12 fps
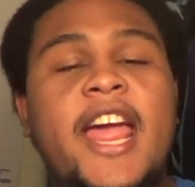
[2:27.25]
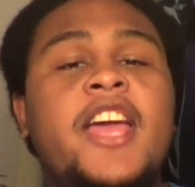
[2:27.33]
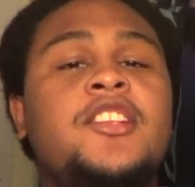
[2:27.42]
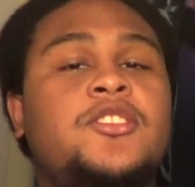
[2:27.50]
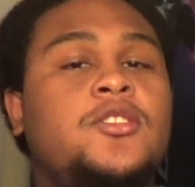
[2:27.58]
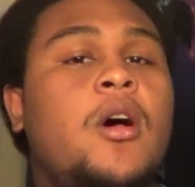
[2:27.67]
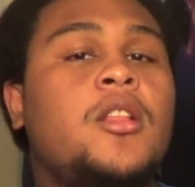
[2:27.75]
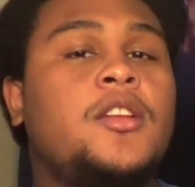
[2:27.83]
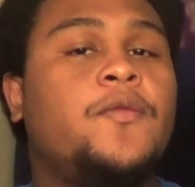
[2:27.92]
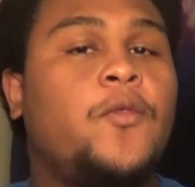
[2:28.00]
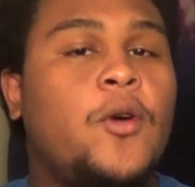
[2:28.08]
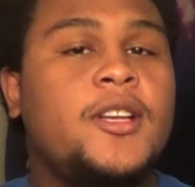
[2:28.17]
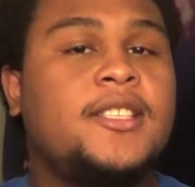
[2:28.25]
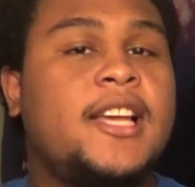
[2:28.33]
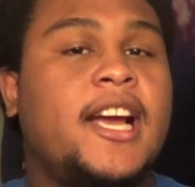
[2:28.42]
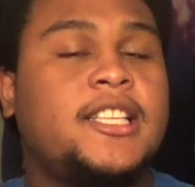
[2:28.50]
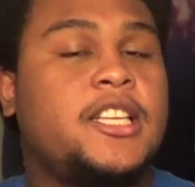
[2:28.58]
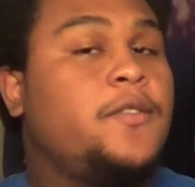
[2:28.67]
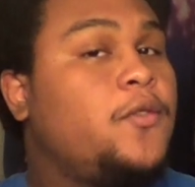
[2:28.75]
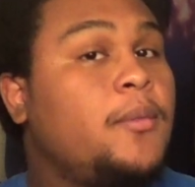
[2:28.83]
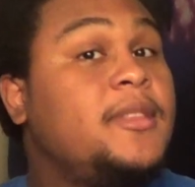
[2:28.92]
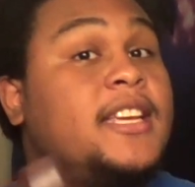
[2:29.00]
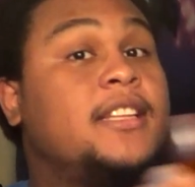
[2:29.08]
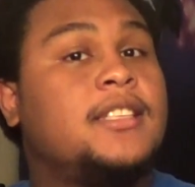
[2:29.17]
and solid voice acting from
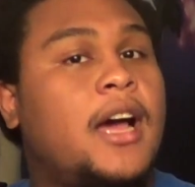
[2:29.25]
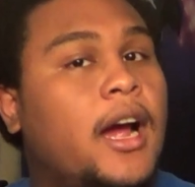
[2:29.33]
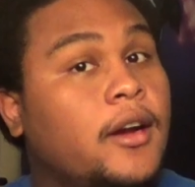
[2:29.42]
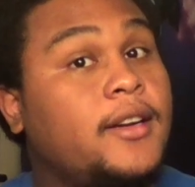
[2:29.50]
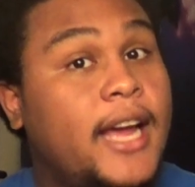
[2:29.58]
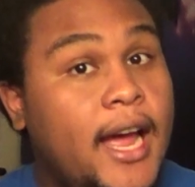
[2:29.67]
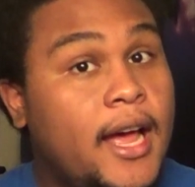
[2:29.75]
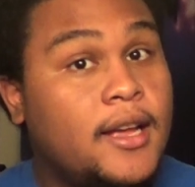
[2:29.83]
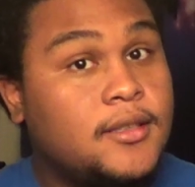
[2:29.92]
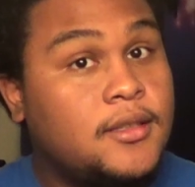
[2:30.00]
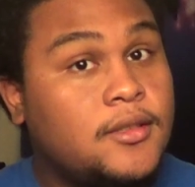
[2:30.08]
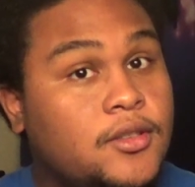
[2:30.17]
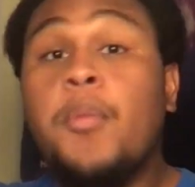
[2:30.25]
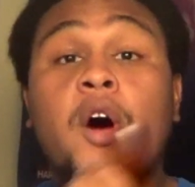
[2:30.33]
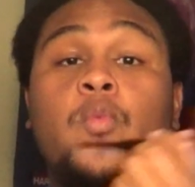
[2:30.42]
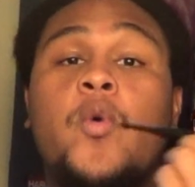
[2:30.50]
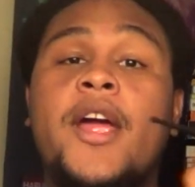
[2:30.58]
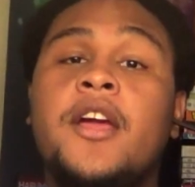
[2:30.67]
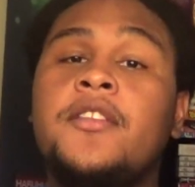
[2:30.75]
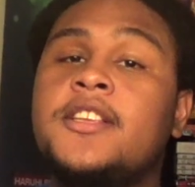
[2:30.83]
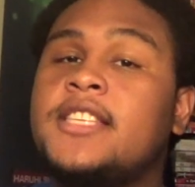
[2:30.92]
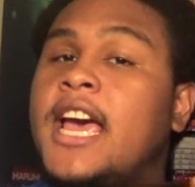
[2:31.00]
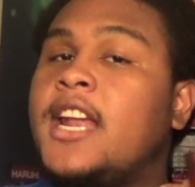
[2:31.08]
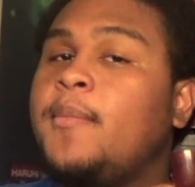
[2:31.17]
the entire cast. But where
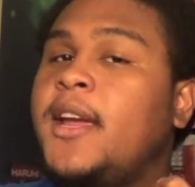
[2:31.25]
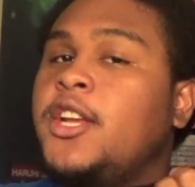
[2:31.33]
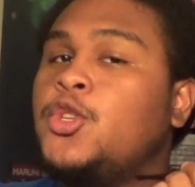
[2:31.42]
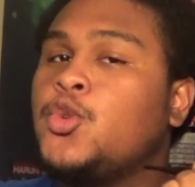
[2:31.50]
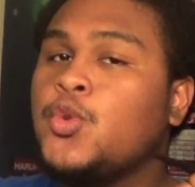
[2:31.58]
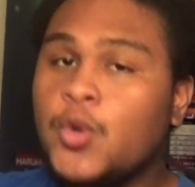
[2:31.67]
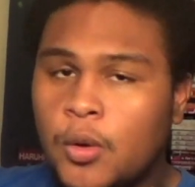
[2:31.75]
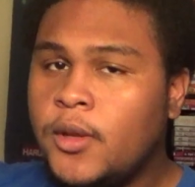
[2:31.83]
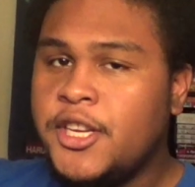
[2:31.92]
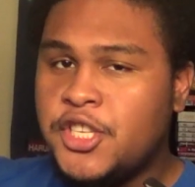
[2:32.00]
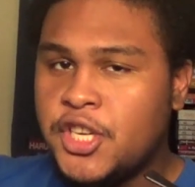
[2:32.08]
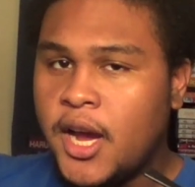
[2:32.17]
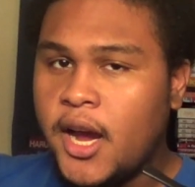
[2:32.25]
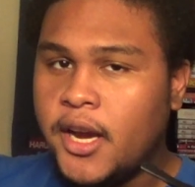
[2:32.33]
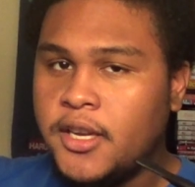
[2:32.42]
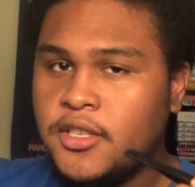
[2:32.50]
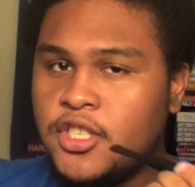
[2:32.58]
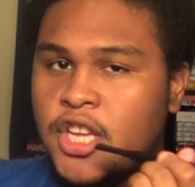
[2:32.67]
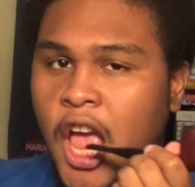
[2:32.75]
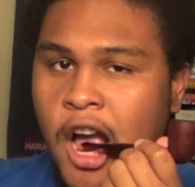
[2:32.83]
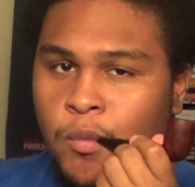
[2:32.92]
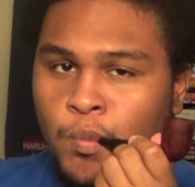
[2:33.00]
this anime truly shines